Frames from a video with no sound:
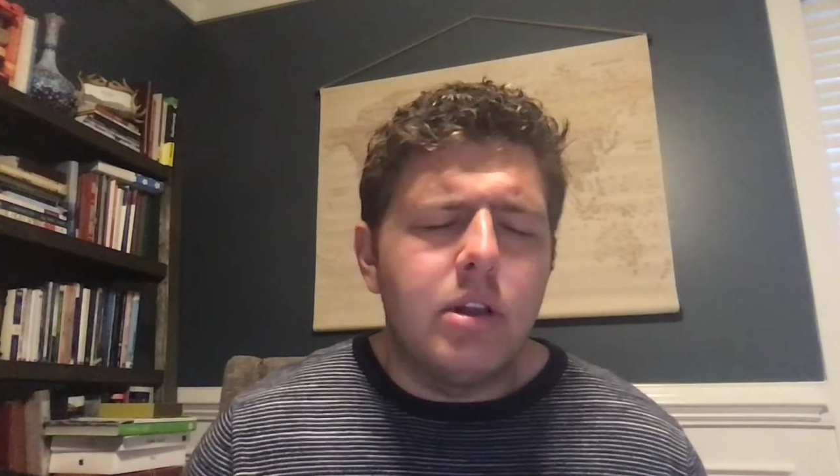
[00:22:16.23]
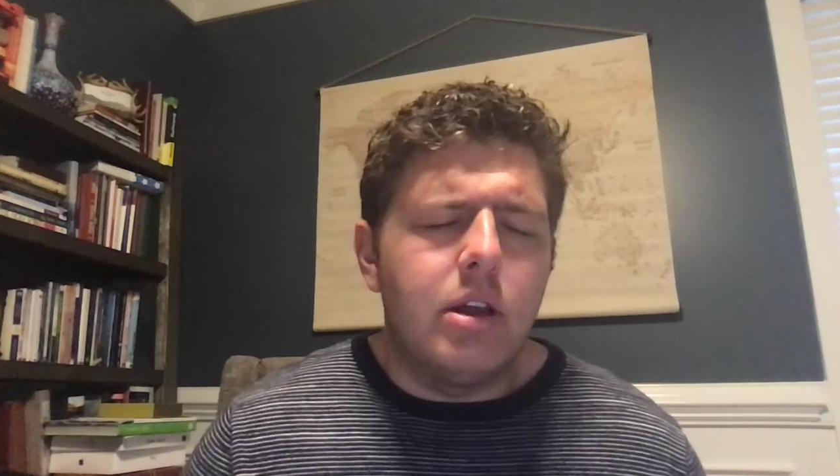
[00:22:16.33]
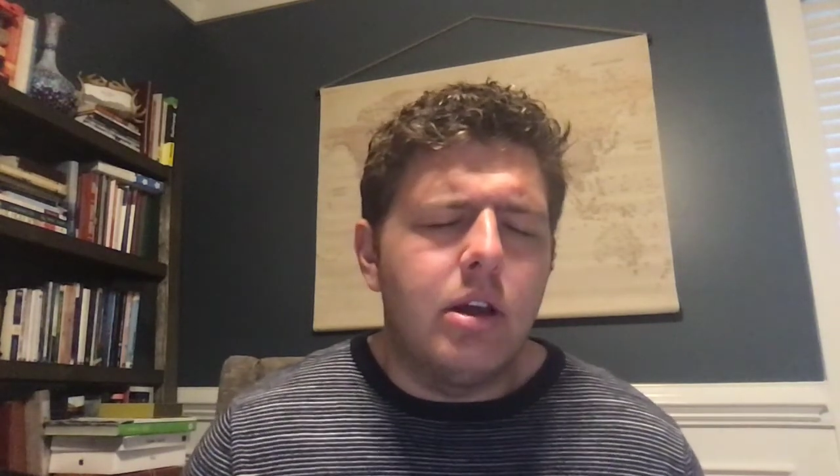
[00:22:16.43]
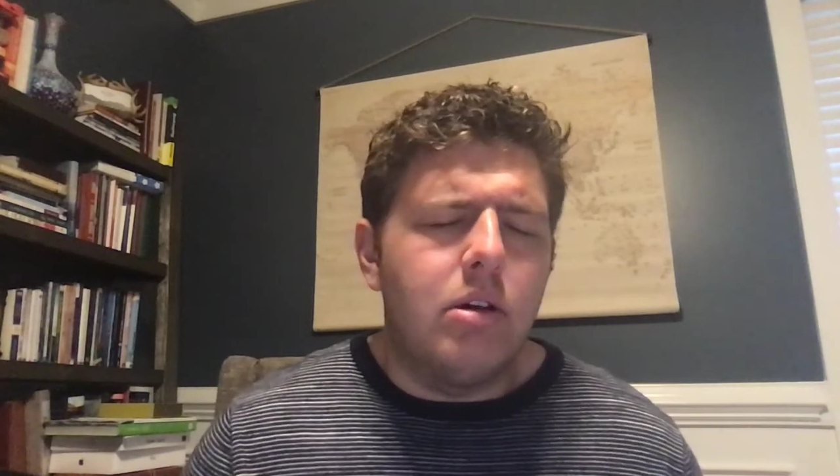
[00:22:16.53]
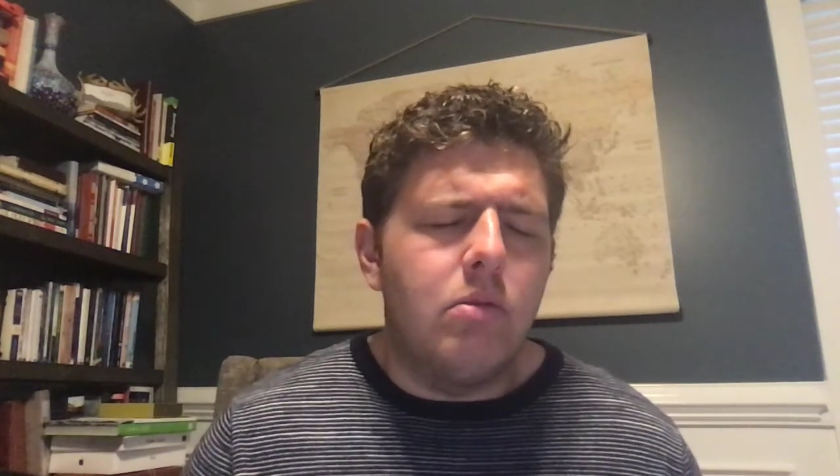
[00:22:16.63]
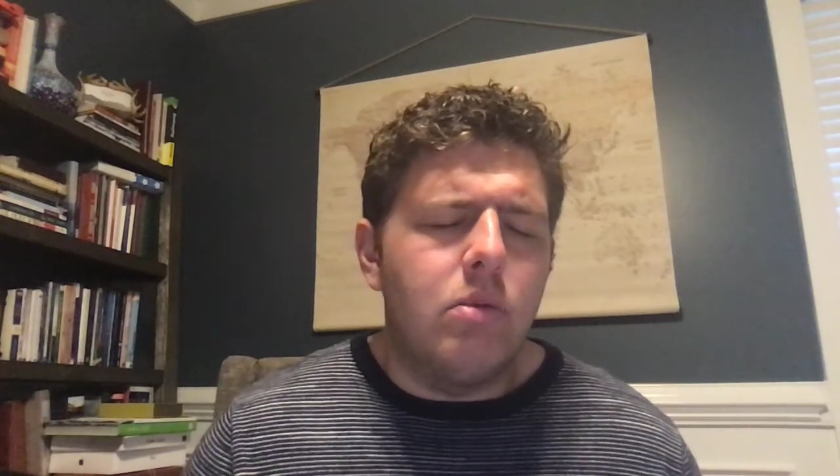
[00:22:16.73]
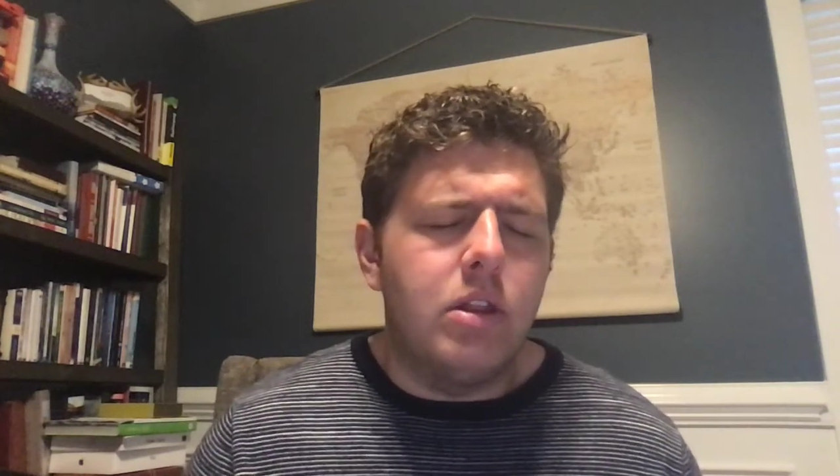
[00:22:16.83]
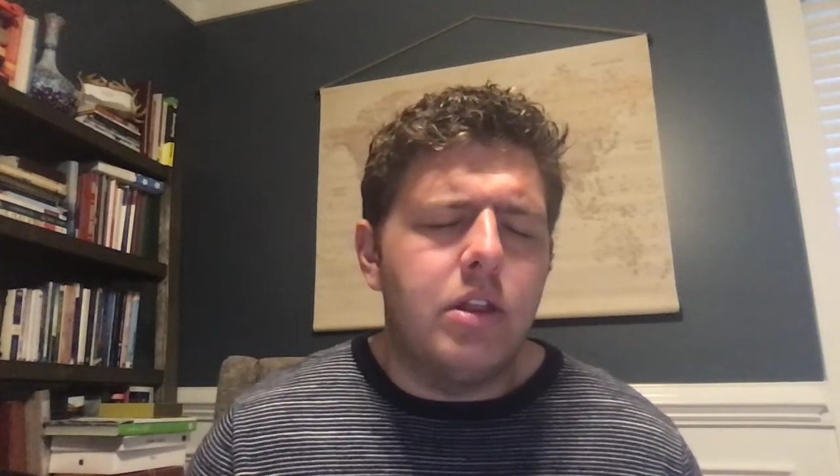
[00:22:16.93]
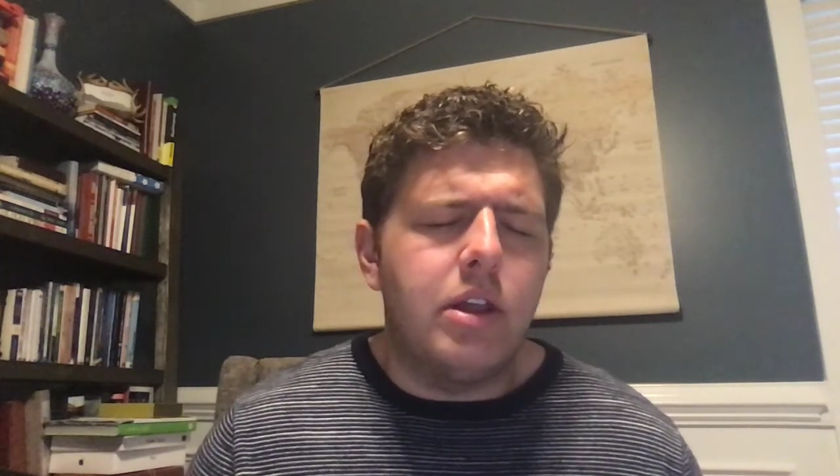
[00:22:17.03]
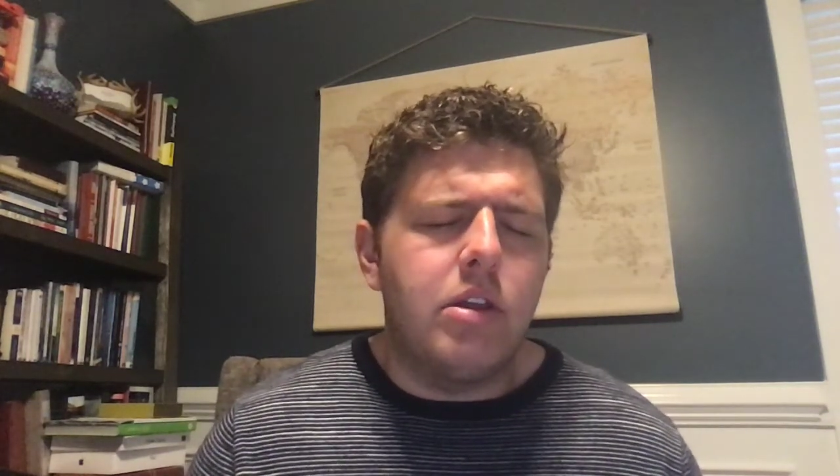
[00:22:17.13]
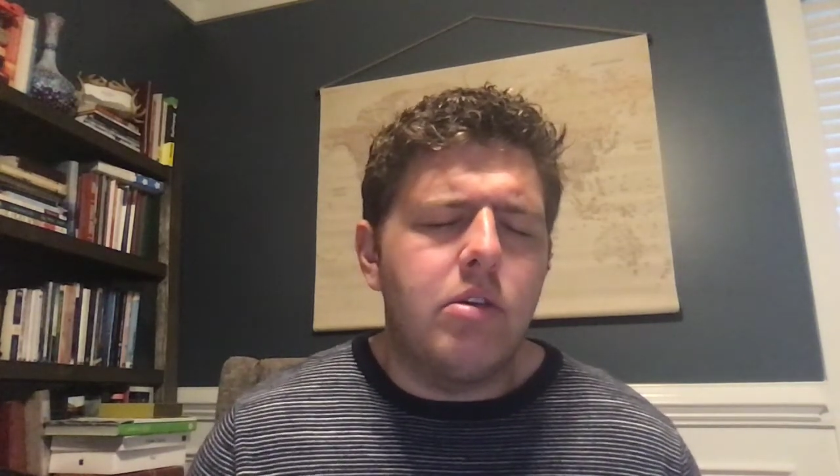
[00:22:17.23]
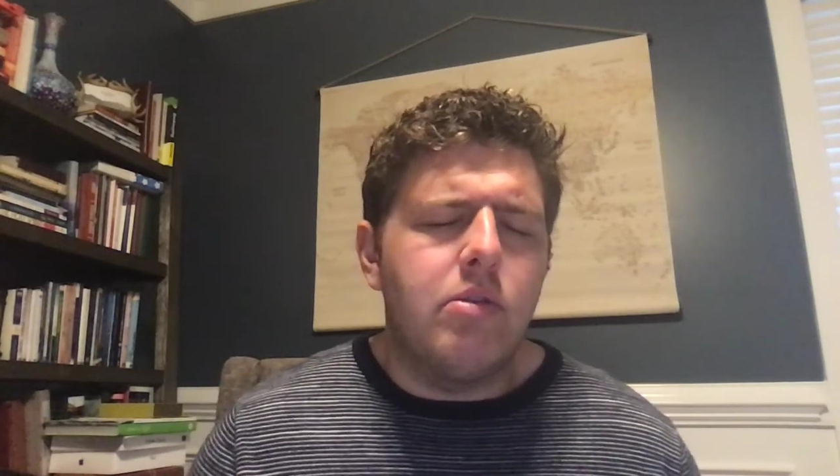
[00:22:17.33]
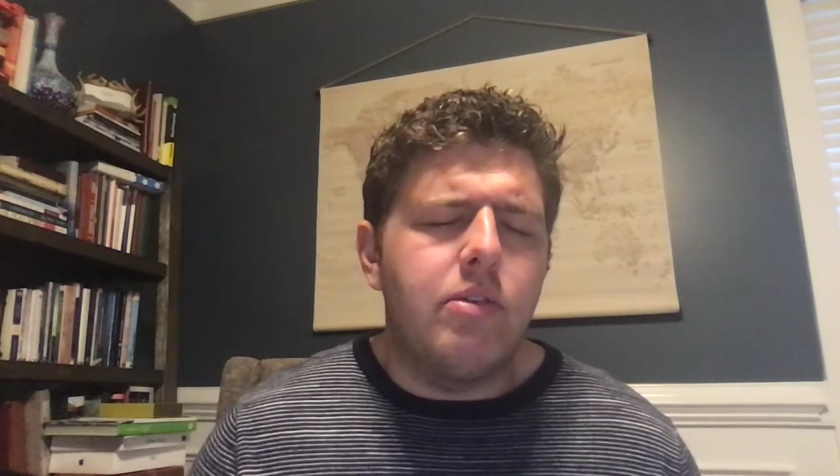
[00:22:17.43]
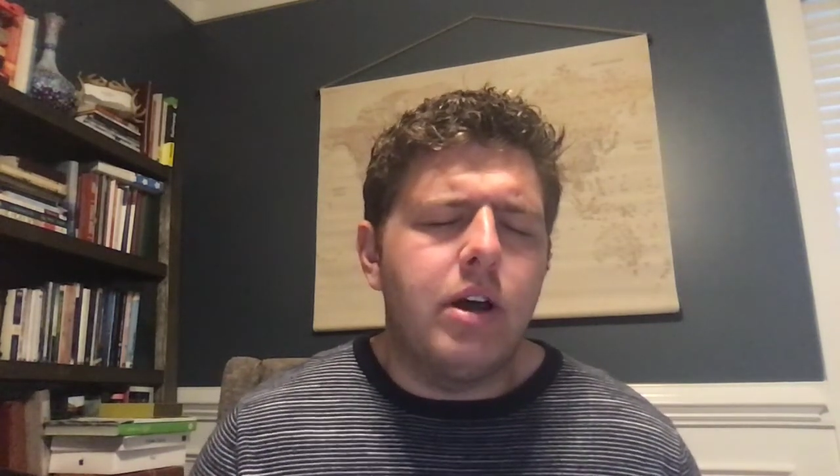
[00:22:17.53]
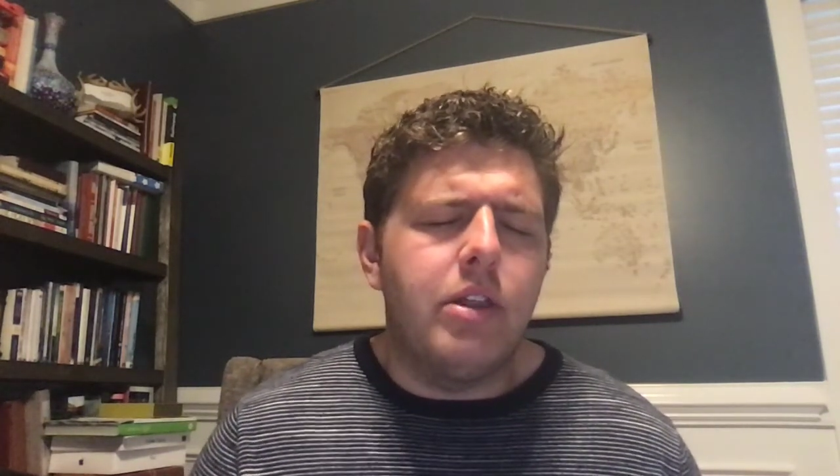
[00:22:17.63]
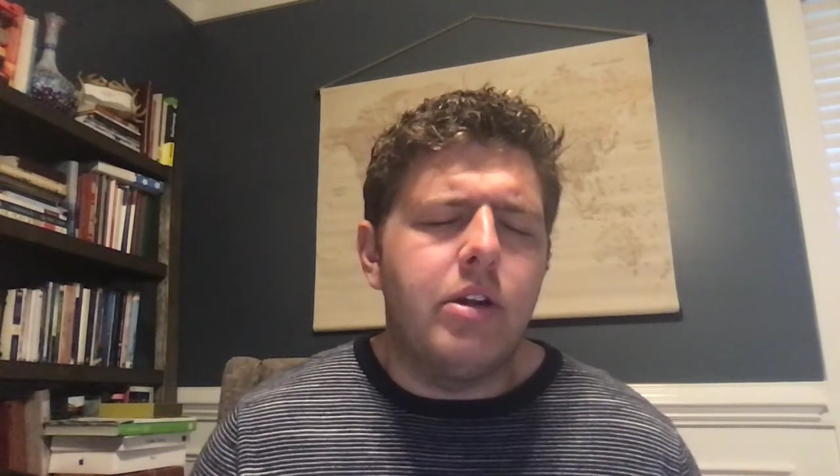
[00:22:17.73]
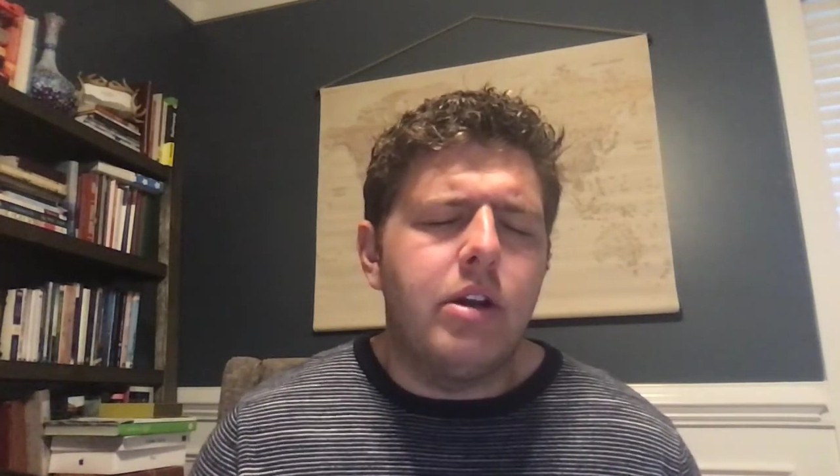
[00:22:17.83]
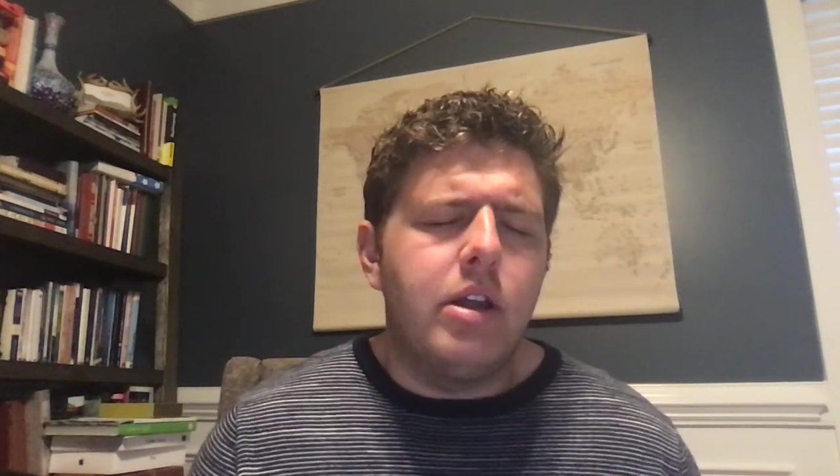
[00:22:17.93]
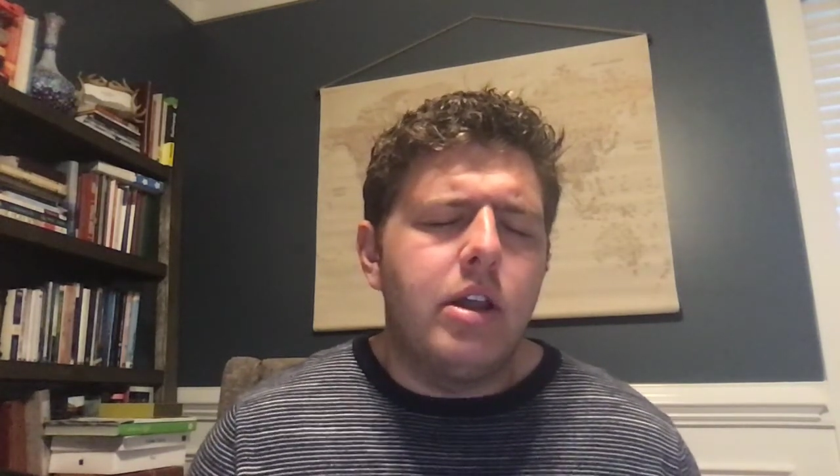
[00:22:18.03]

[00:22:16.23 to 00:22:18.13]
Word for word: Uh, we thank you, Father,